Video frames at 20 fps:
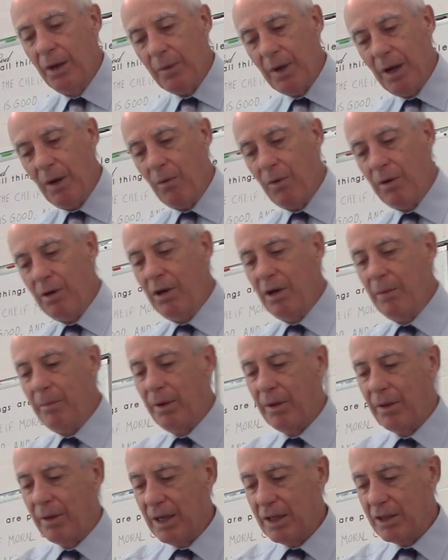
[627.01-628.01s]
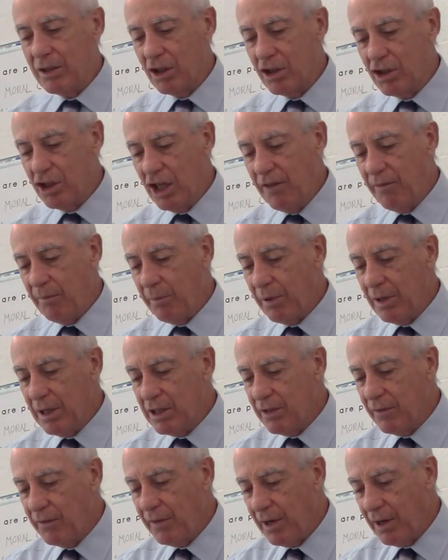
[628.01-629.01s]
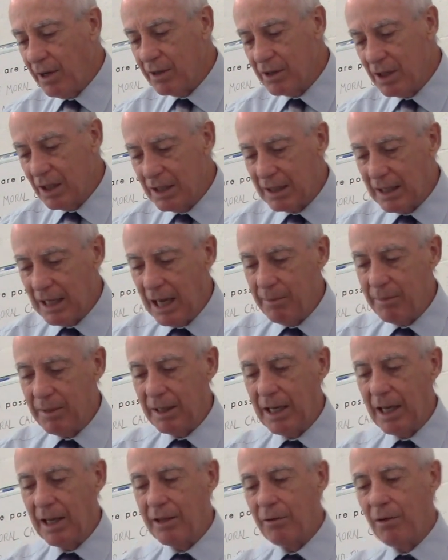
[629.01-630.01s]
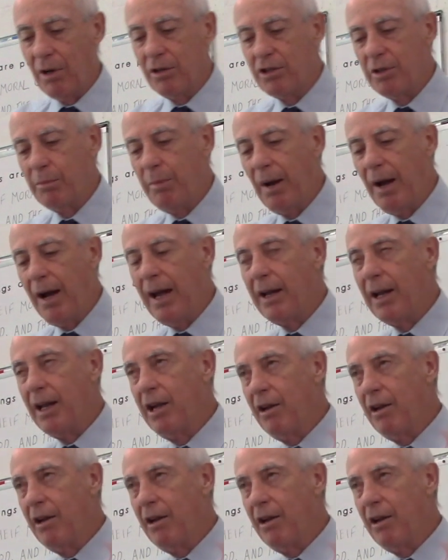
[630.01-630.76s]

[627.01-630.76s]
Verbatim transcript: But I wondered about this. The chief priests and Pharisees came together unto Pilate.